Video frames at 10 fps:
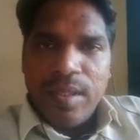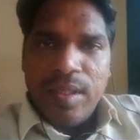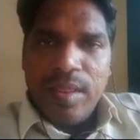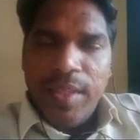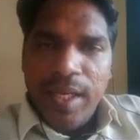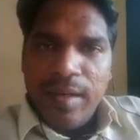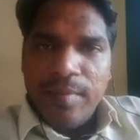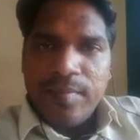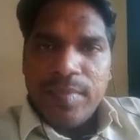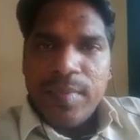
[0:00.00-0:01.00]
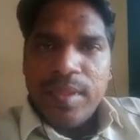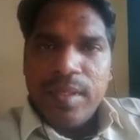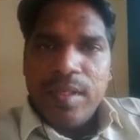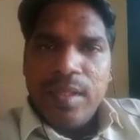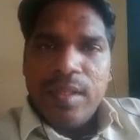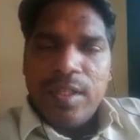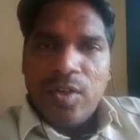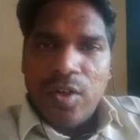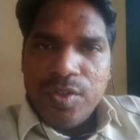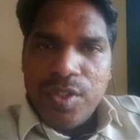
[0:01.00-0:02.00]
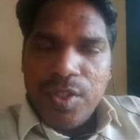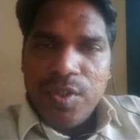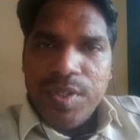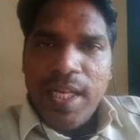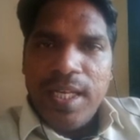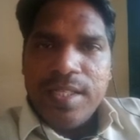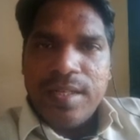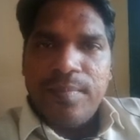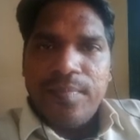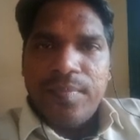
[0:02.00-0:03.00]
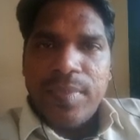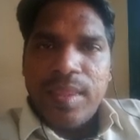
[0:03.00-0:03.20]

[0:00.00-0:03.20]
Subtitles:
then the constitutionalism